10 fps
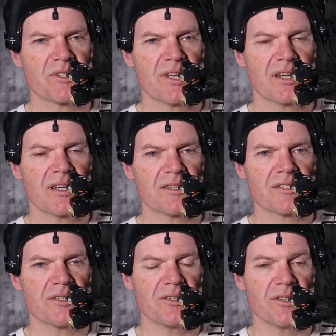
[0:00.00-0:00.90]
which then
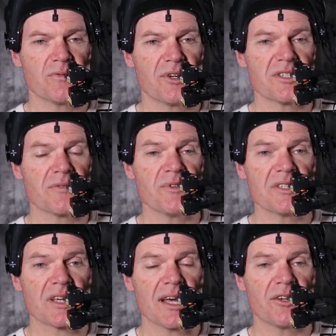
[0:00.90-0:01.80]
gets turned into a very
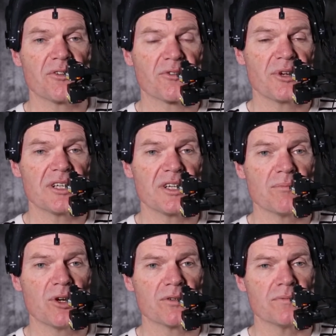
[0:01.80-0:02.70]
sophisticated 3D
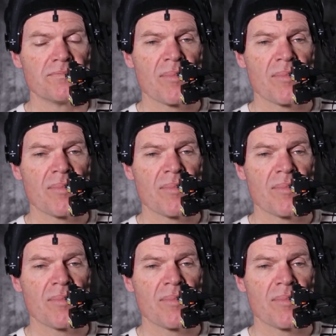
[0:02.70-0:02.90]
model